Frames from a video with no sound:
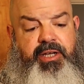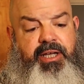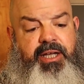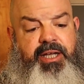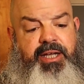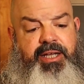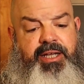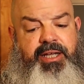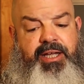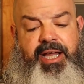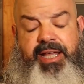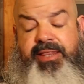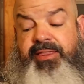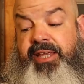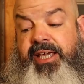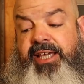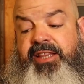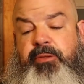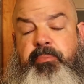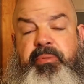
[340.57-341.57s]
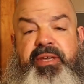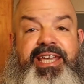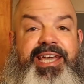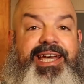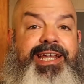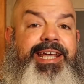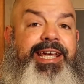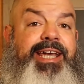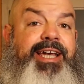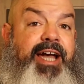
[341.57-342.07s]
I think in the
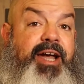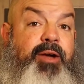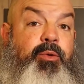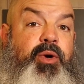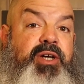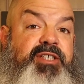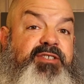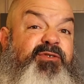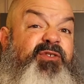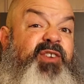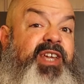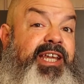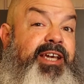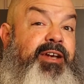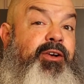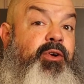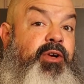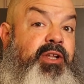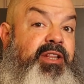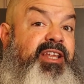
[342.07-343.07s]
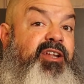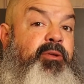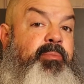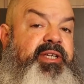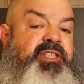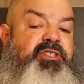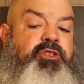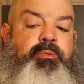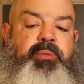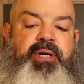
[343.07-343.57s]
beginning I was feeding her a little
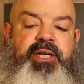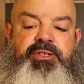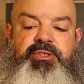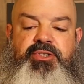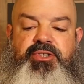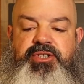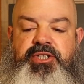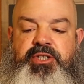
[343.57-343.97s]
bit too much.